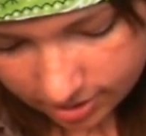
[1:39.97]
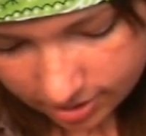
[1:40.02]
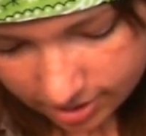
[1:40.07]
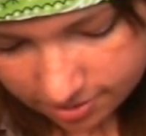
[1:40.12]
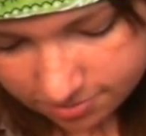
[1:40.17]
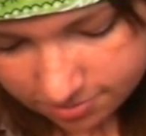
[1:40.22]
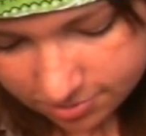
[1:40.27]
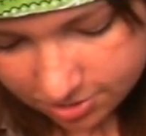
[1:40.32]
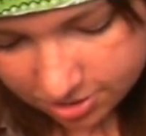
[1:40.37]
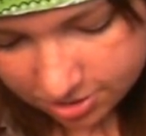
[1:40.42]

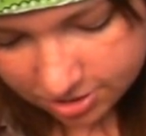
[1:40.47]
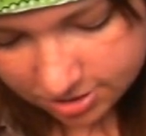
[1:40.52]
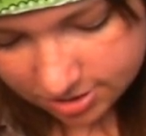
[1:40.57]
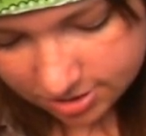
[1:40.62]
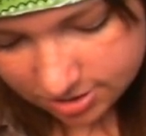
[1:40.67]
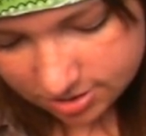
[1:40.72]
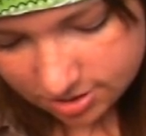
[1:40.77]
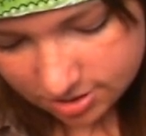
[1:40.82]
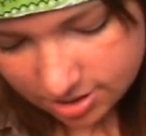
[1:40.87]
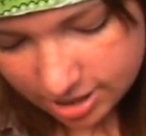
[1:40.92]
I
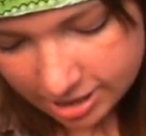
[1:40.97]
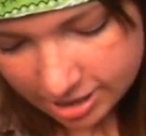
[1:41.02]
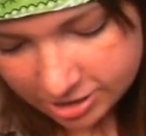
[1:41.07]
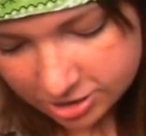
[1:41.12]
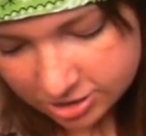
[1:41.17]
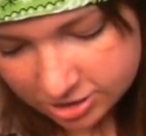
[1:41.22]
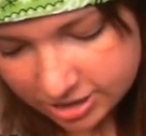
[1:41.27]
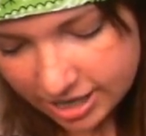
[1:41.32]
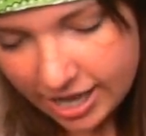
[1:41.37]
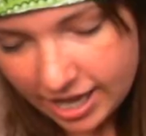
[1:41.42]
just
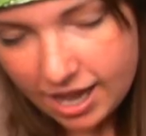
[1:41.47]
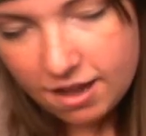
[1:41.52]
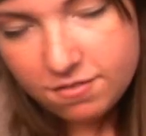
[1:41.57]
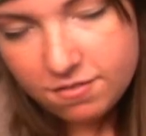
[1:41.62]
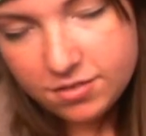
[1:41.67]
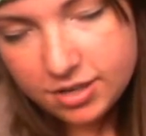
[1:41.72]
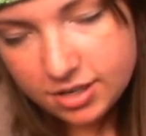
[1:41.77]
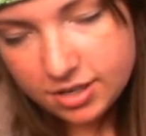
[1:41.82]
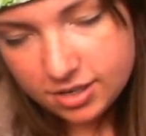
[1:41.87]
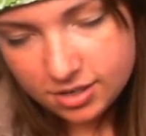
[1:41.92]

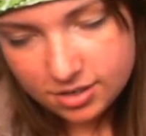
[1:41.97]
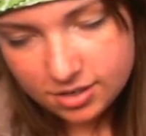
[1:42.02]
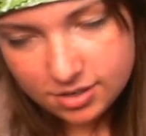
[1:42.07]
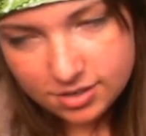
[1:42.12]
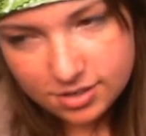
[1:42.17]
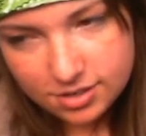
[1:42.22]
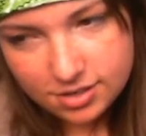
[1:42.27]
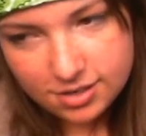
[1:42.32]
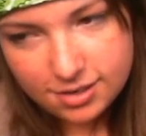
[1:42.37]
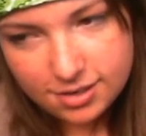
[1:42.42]
have it,
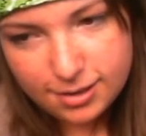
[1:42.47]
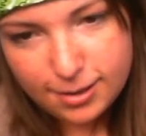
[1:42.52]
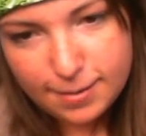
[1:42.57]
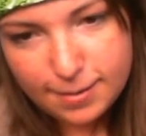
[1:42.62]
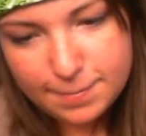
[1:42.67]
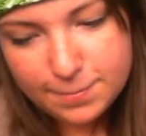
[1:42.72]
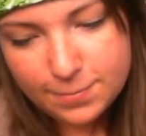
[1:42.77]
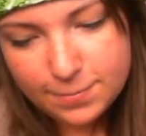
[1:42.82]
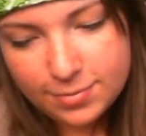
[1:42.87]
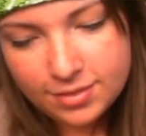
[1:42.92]

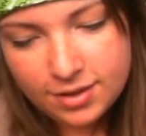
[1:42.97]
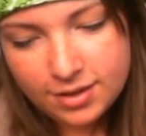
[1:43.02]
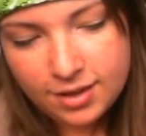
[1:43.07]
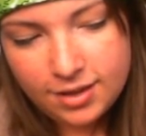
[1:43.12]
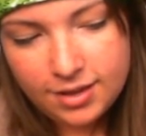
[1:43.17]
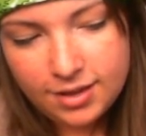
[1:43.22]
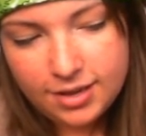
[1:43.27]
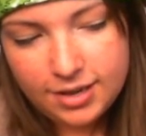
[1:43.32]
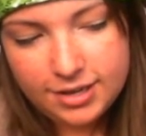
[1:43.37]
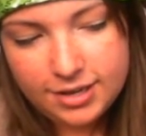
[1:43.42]

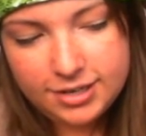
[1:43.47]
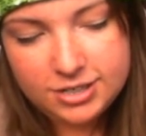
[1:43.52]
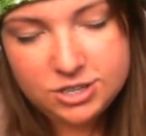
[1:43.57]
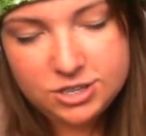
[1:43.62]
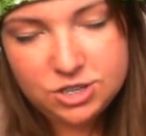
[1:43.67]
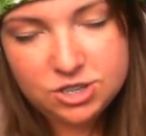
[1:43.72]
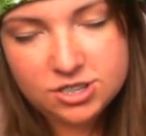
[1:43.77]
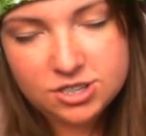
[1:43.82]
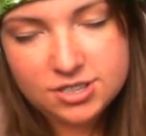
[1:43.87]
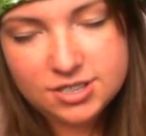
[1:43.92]
and
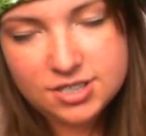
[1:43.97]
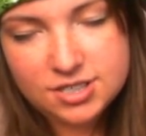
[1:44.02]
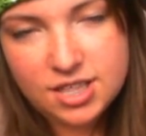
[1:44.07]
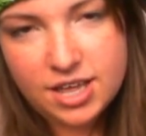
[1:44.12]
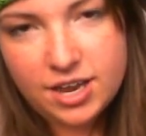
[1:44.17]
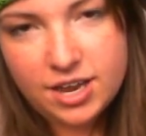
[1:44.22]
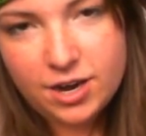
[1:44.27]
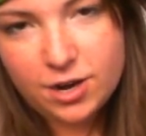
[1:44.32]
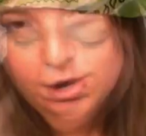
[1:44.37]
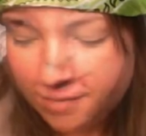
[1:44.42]
it's just
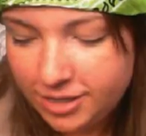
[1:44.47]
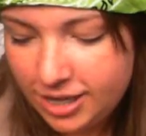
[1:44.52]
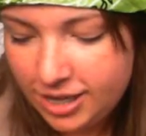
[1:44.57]
there.